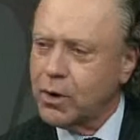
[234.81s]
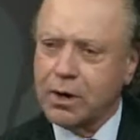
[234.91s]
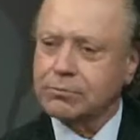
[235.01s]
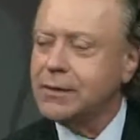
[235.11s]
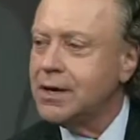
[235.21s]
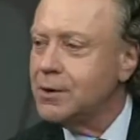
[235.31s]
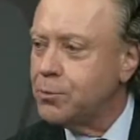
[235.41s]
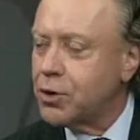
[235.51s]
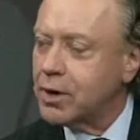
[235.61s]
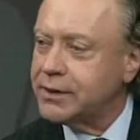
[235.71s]
Or we're going to
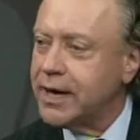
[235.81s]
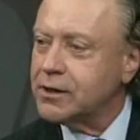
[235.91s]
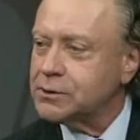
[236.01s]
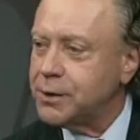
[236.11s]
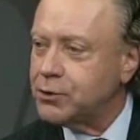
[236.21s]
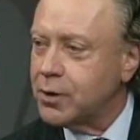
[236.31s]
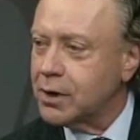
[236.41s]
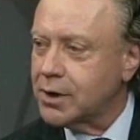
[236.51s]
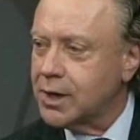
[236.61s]
put our tails between our legs?